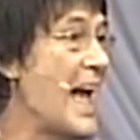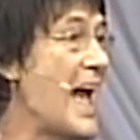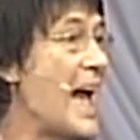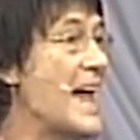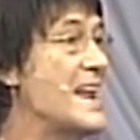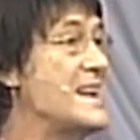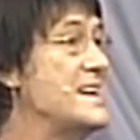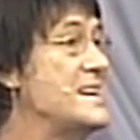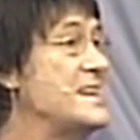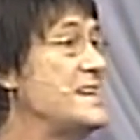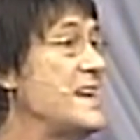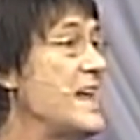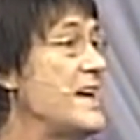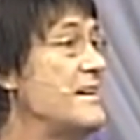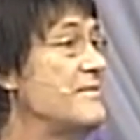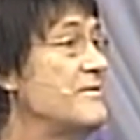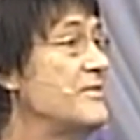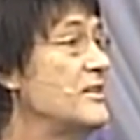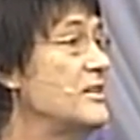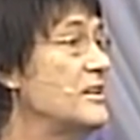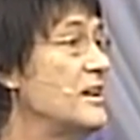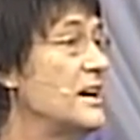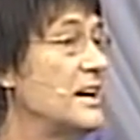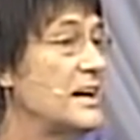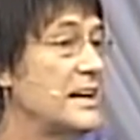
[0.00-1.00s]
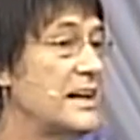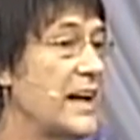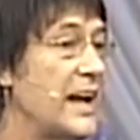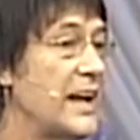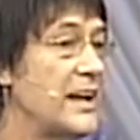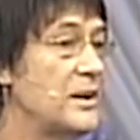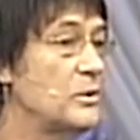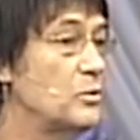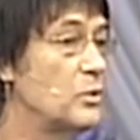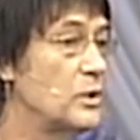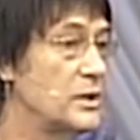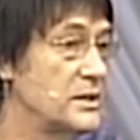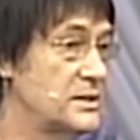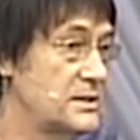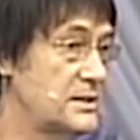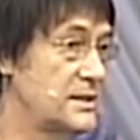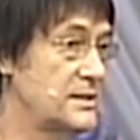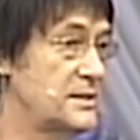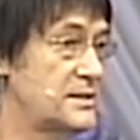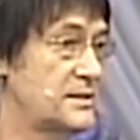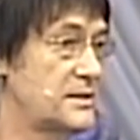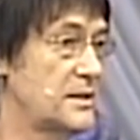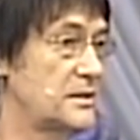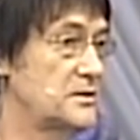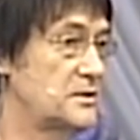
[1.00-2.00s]
And never again was
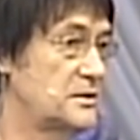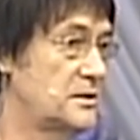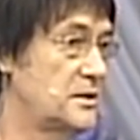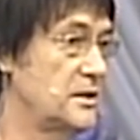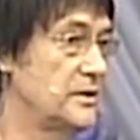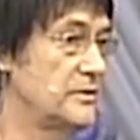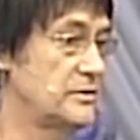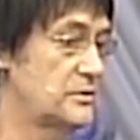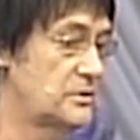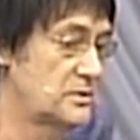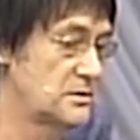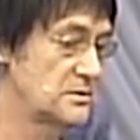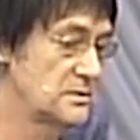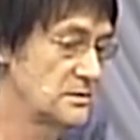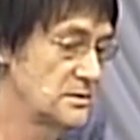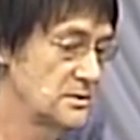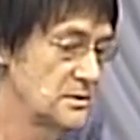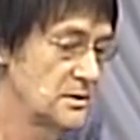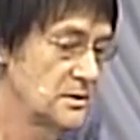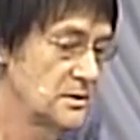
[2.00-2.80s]
there such gift.